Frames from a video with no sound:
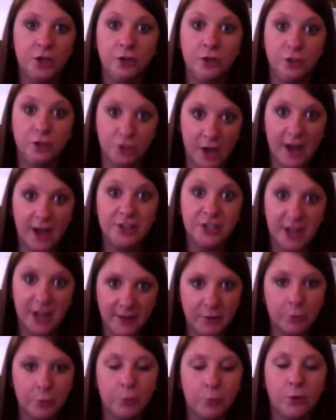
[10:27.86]
I should have
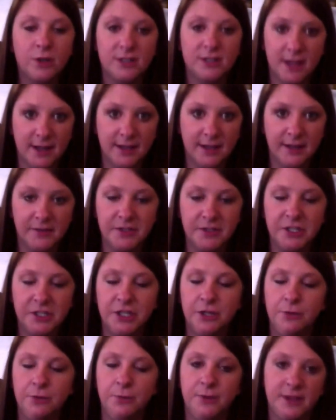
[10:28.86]
the report done, given to
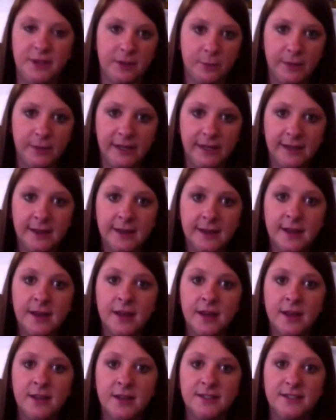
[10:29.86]
you within a week.
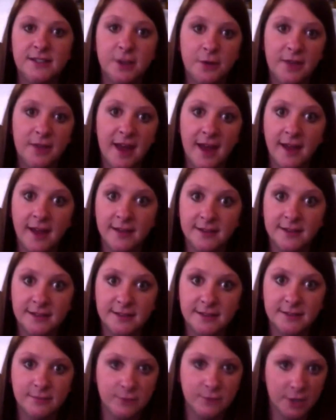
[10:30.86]
So
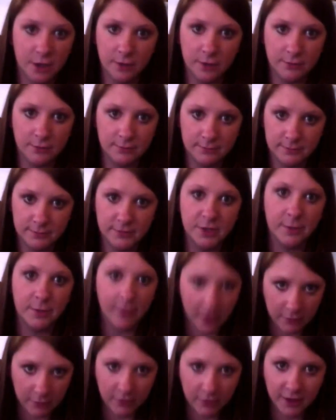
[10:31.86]
that's, so I'm
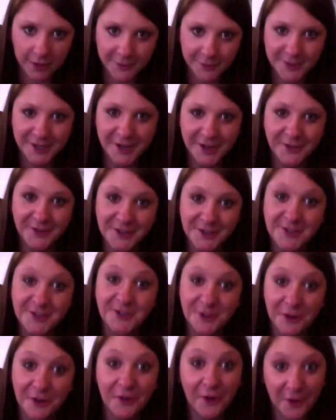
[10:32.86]
like, really? We just
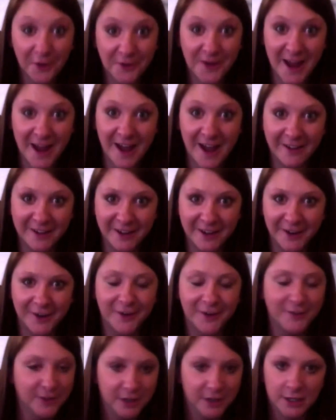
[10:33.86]
drove all the way out
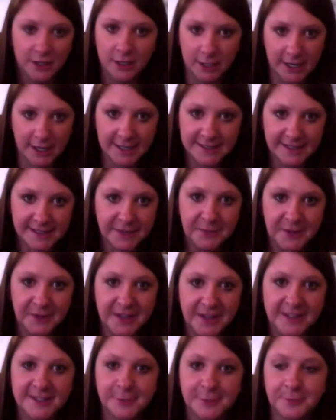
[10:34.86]
here for 10
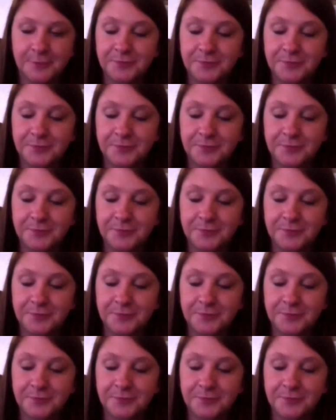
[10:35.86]
minutes?